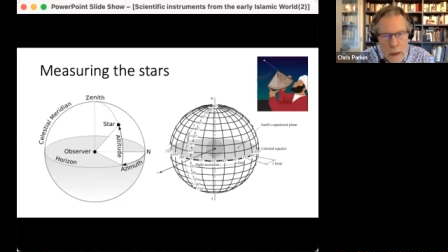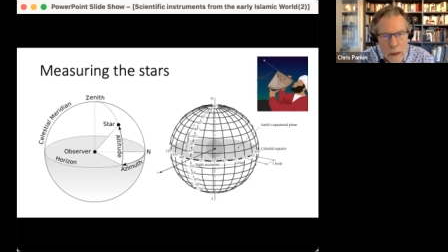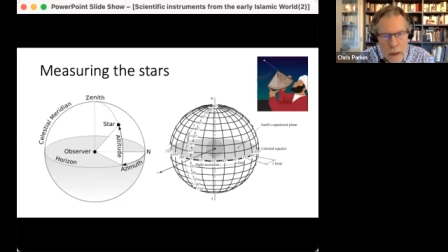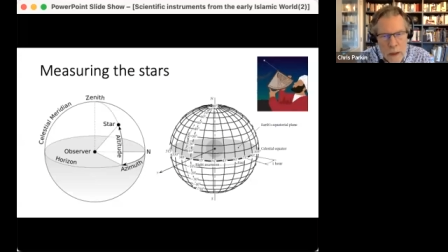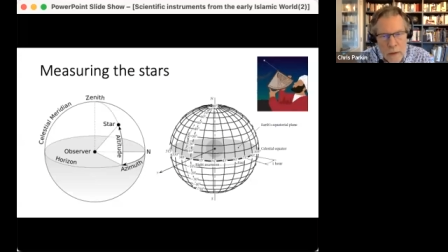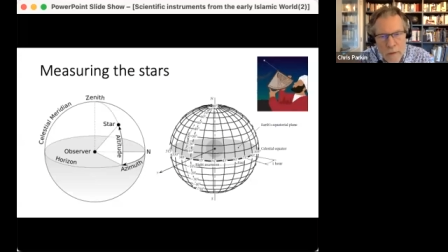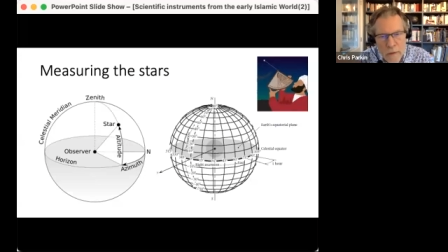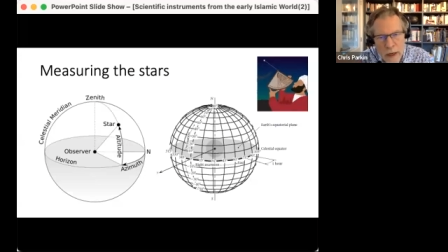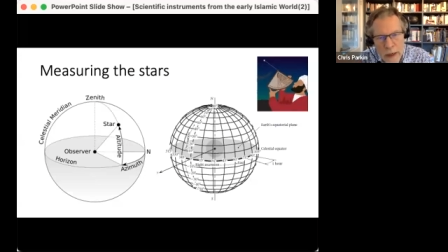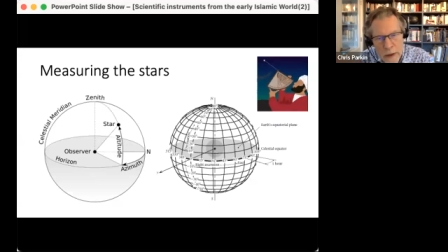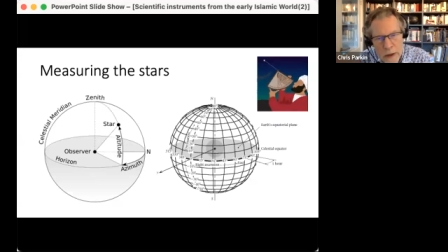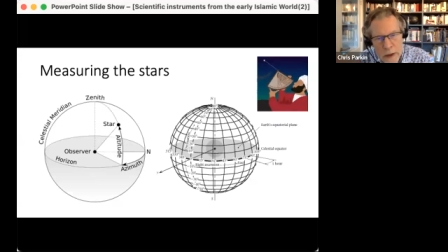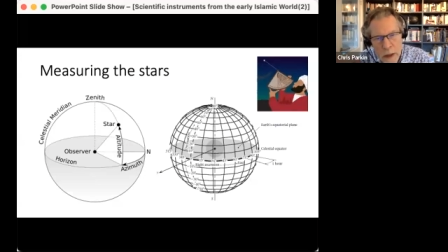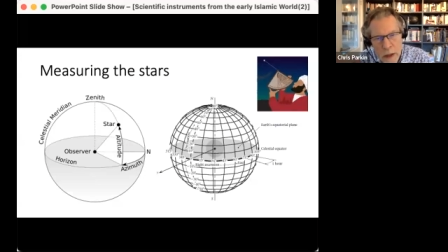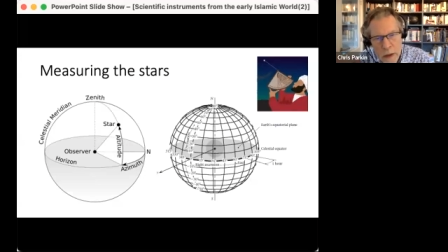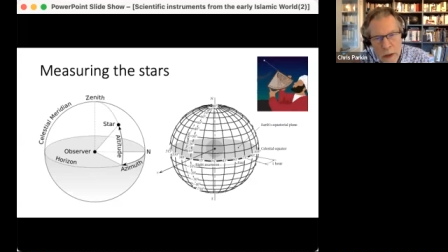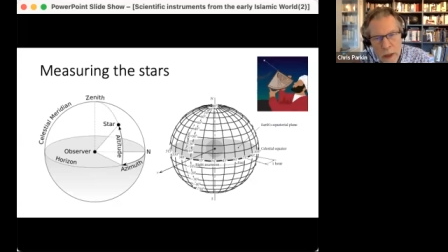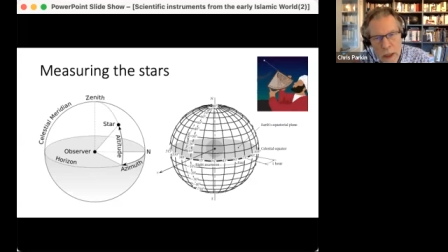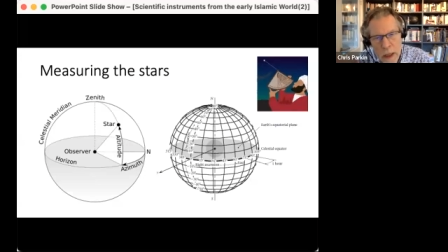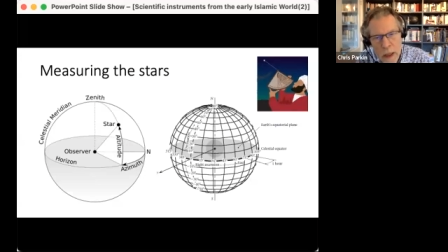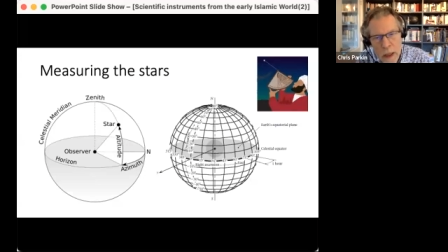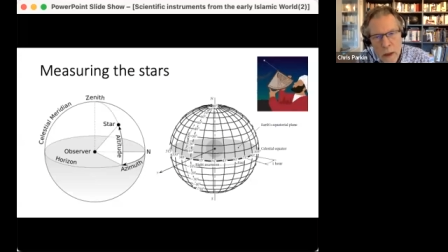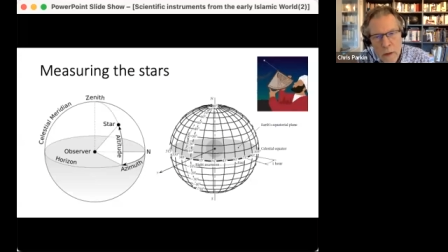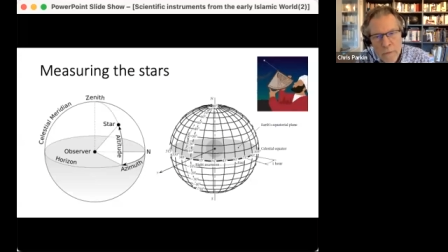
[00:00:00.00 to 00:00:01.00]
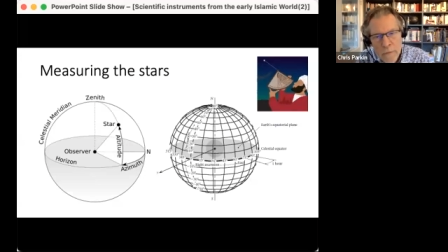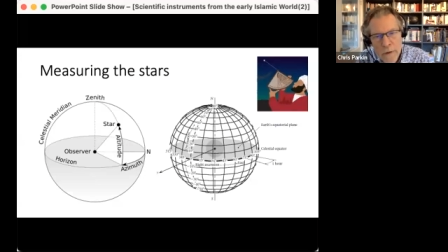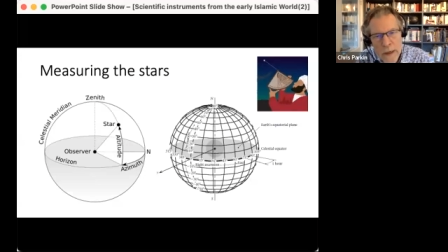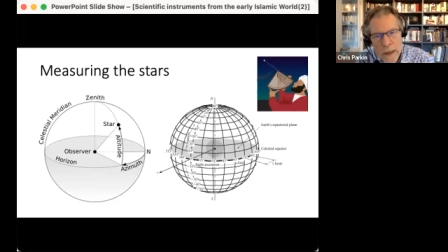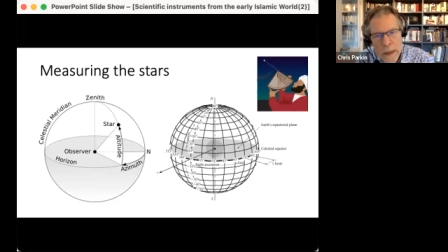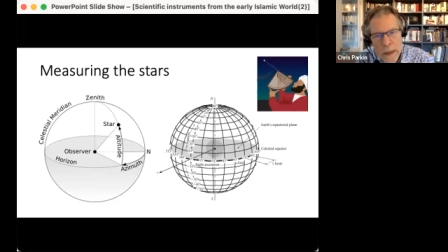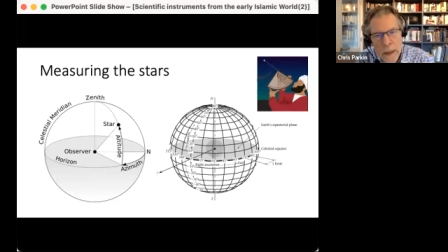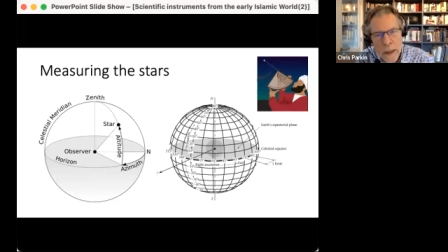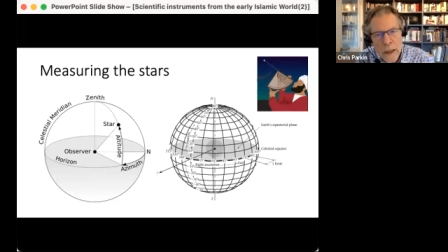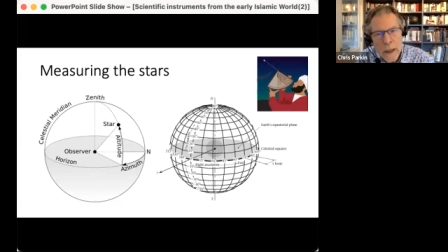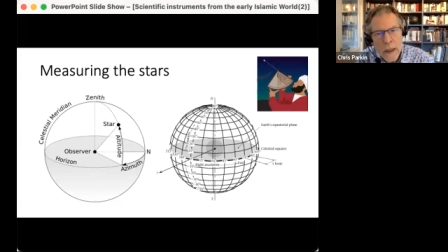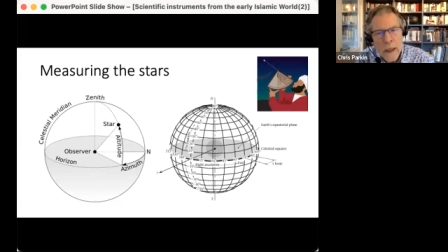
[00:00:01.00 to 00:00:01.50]
In fact, the little
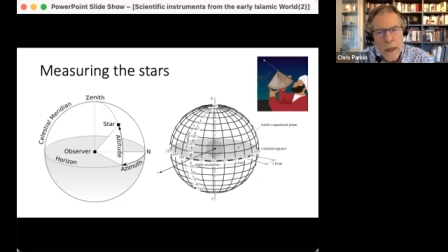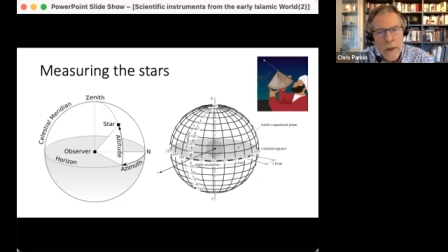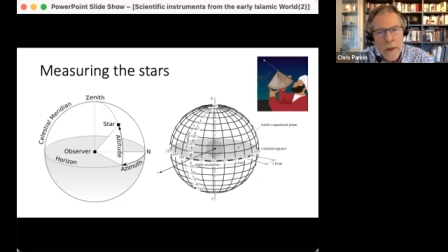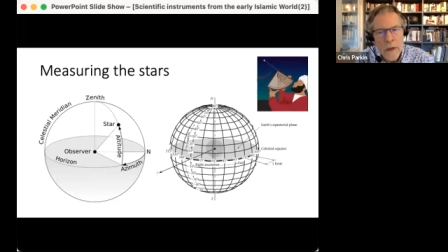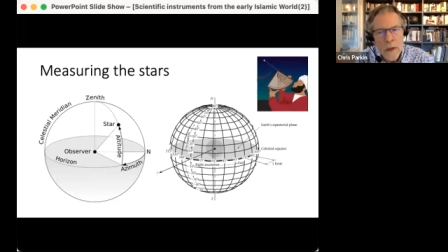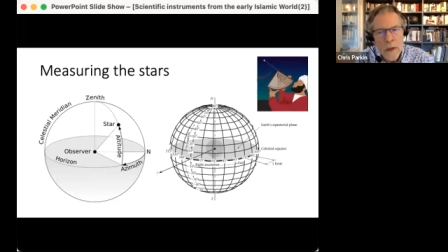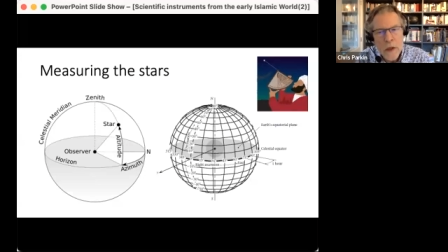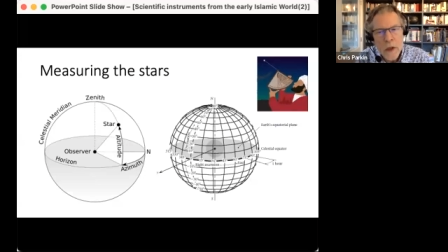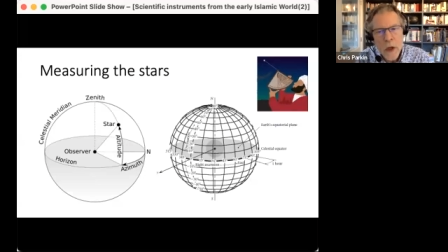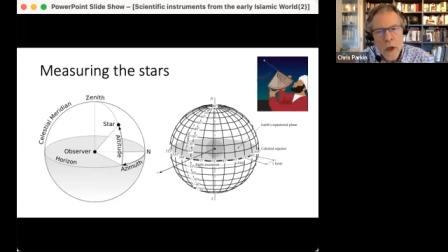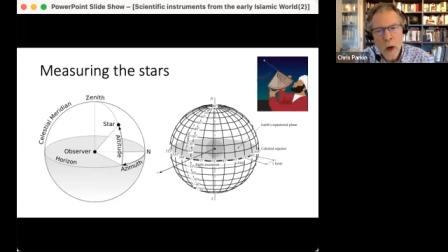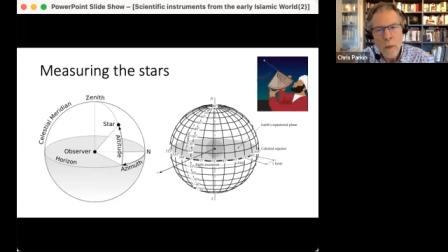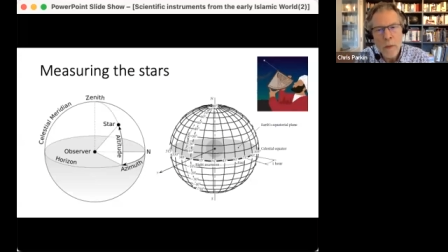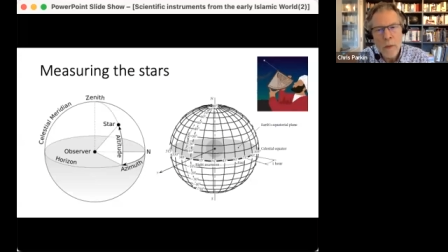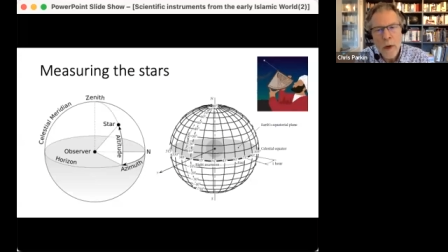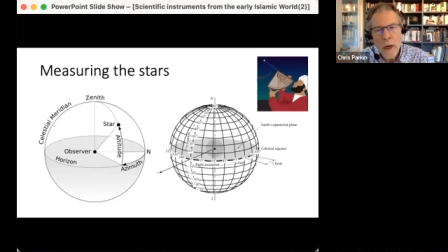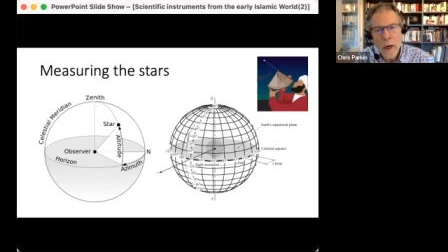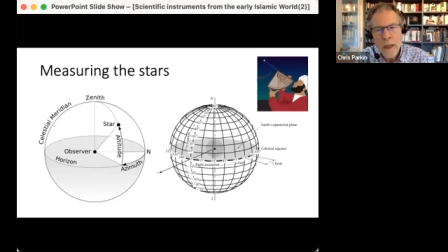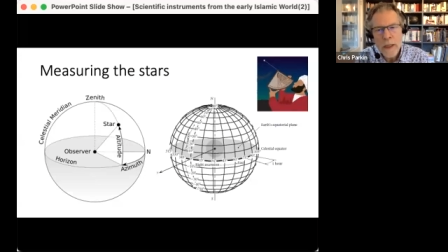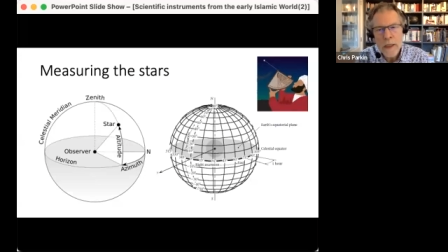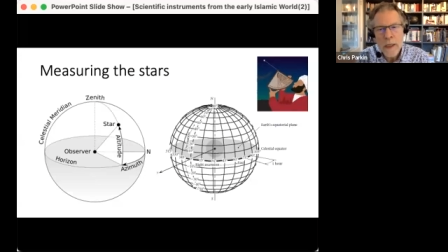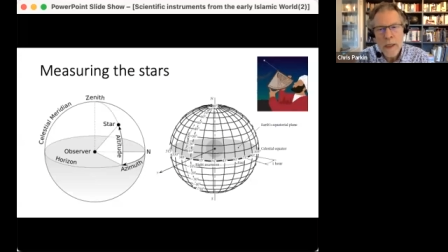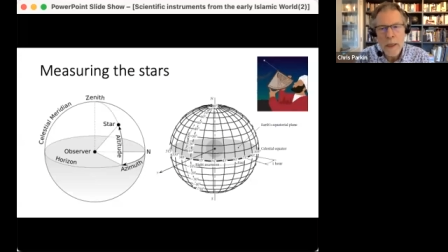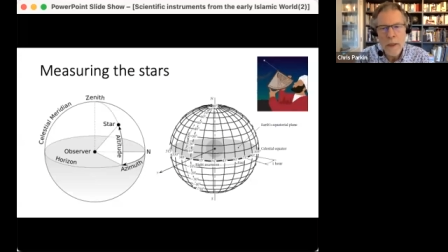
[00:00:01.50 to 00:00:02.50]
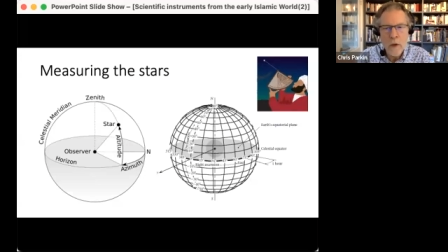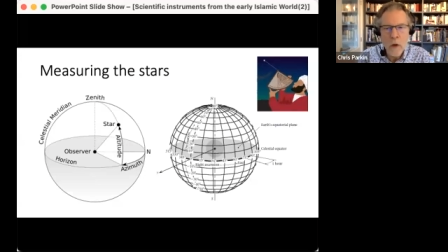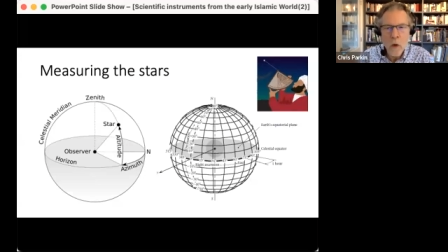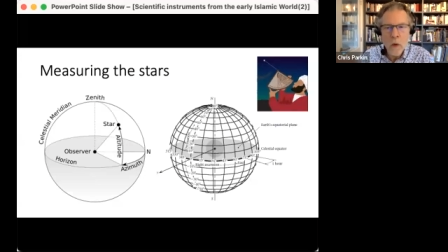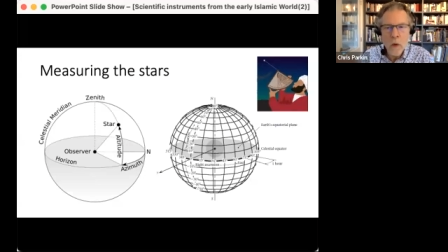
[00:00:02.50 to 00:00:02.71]
figure in the top right-hand